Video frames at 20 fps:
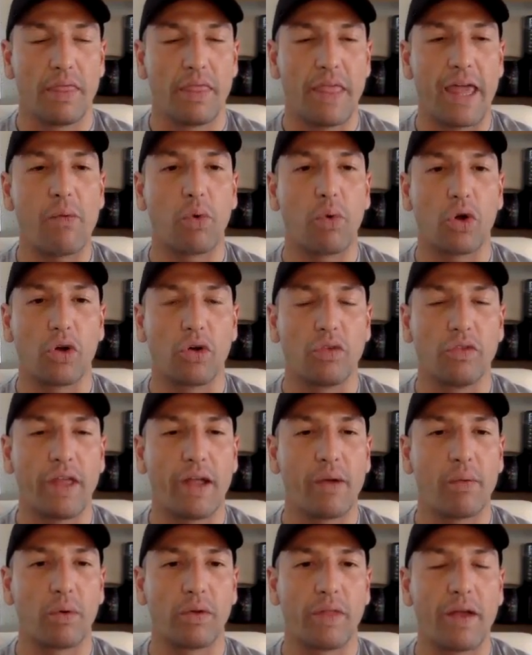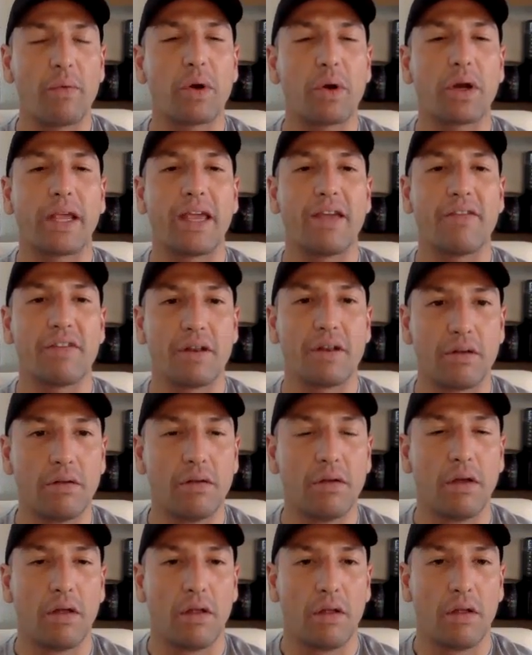they were given
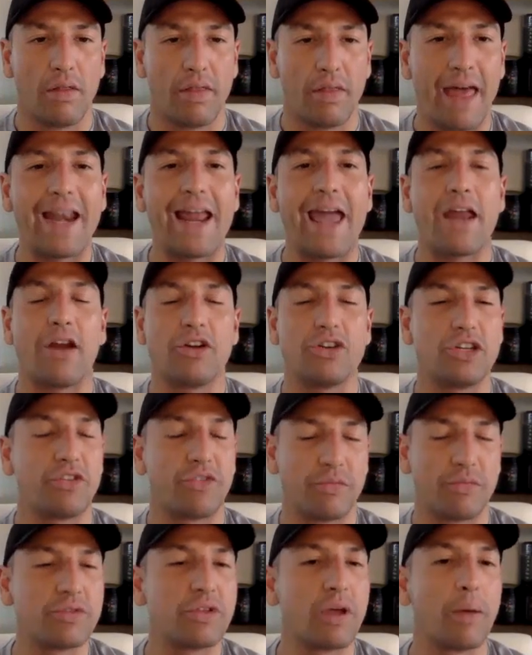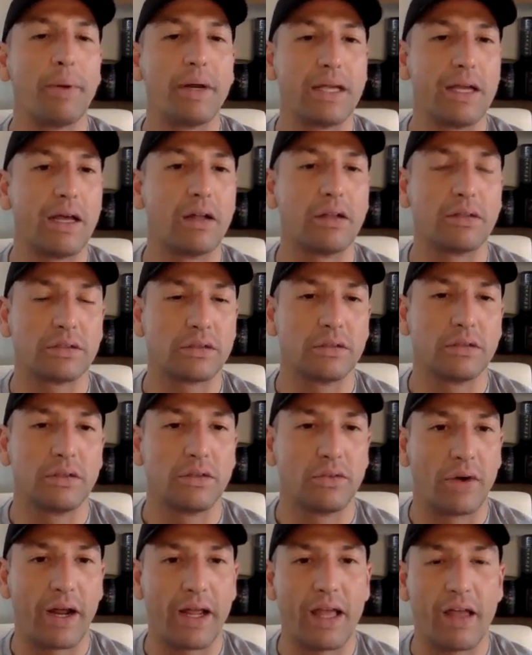that energy from somebody else,
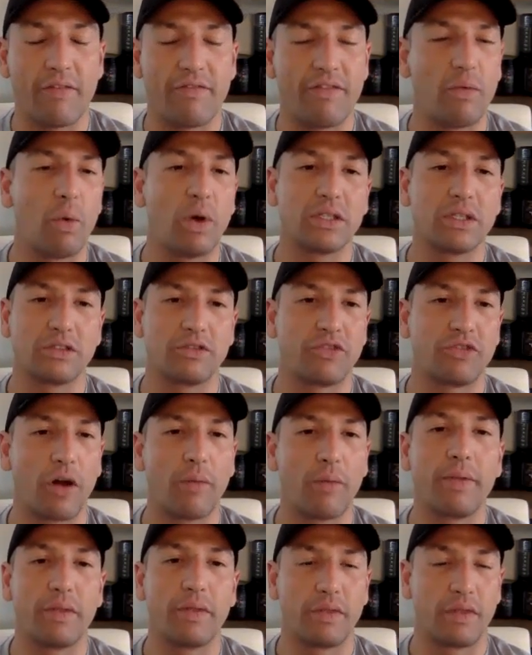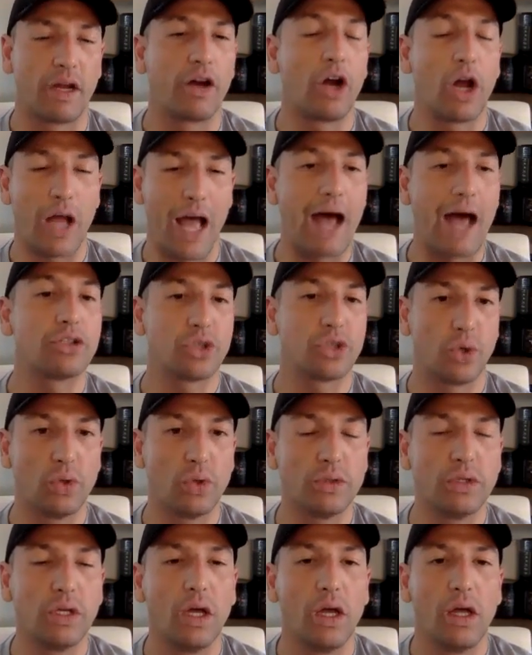right? If it wasn't from their
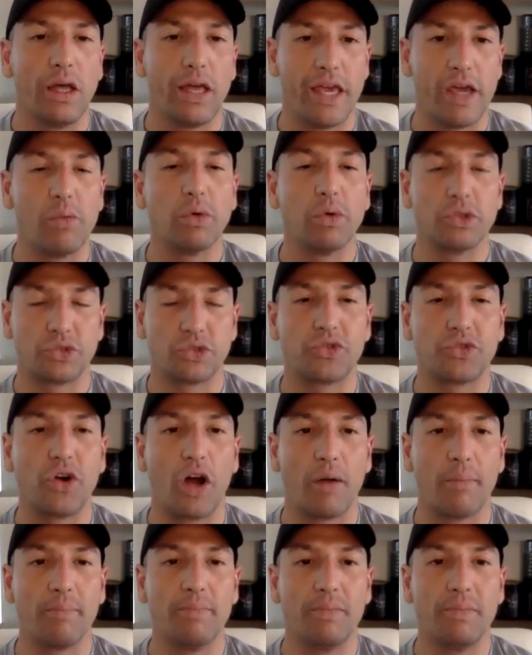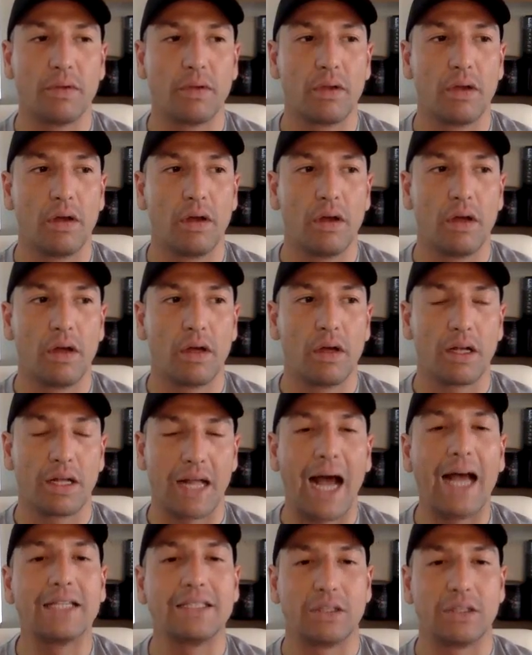household, it was from
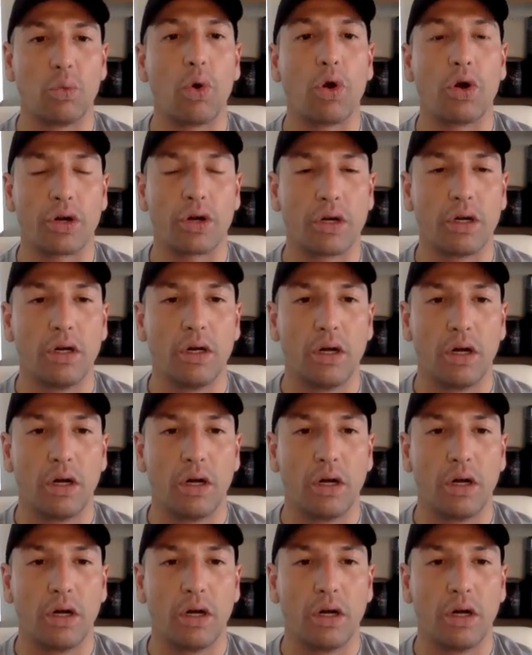guys at work.